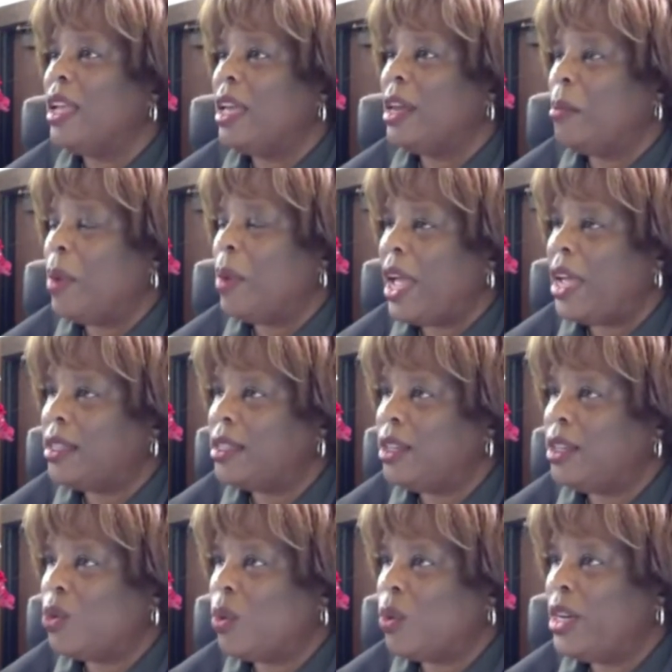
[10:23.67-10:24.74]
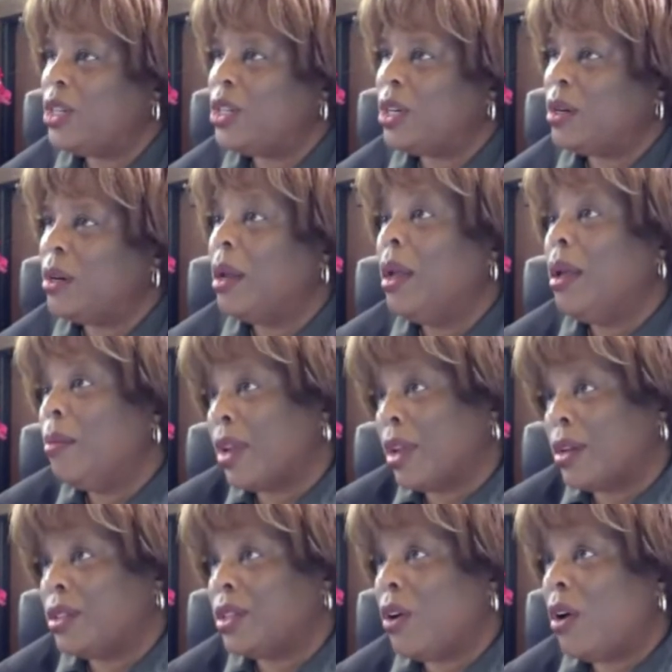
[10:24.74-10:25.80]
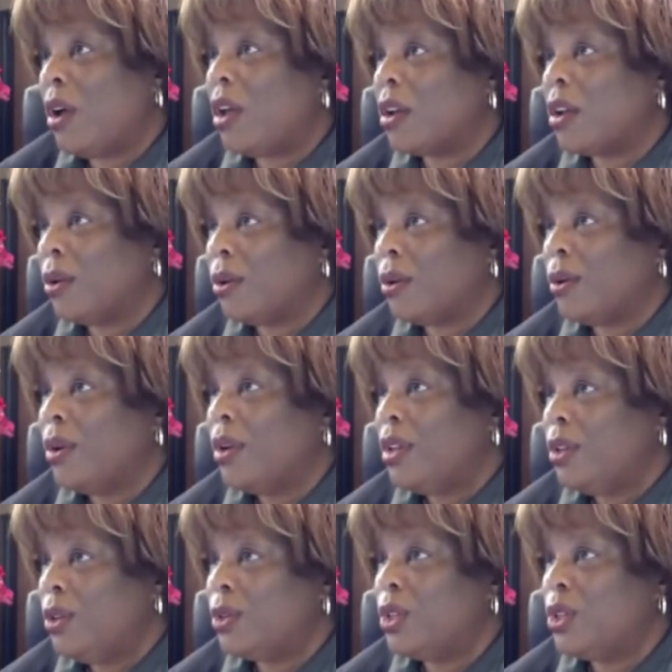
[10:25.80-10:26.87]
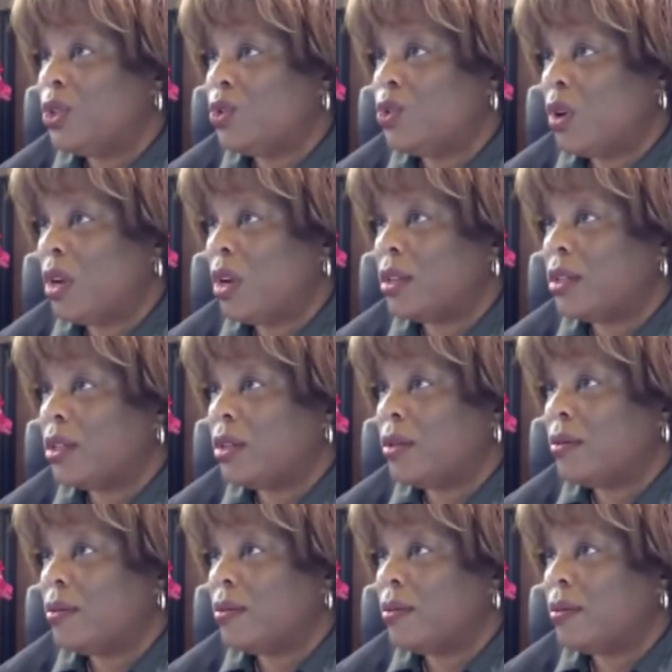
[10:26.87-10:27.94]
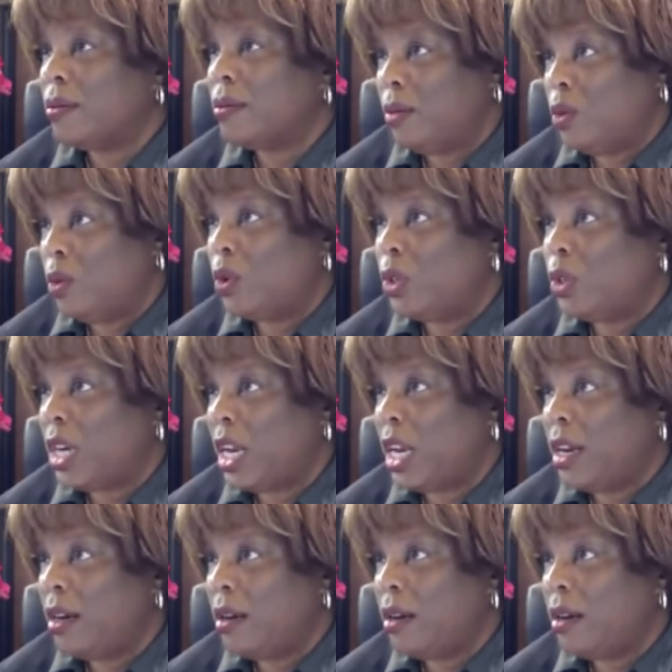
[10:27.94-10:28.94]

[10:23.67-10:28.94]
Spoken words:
in a bad situation because her uncle uses drugs. You understand?